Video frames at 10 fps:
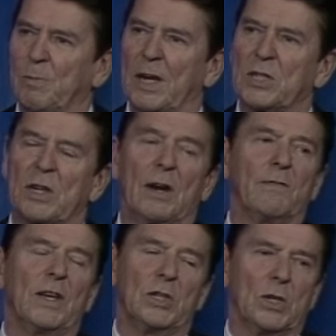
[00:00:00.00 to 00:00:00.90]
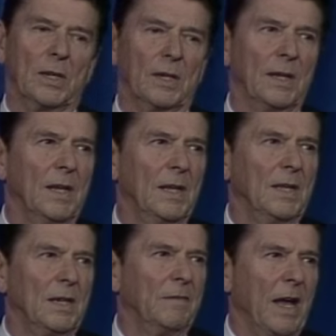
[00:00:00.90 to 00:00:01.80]
by starvation
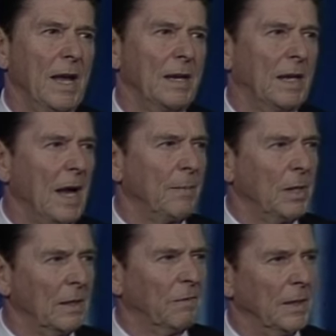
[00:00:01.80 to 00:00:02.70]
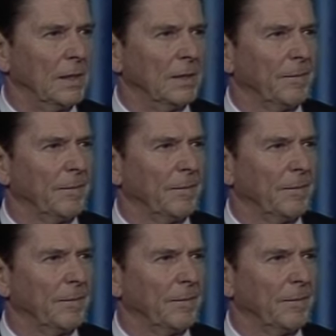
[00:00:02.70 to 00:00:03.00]
of a handicapped infant.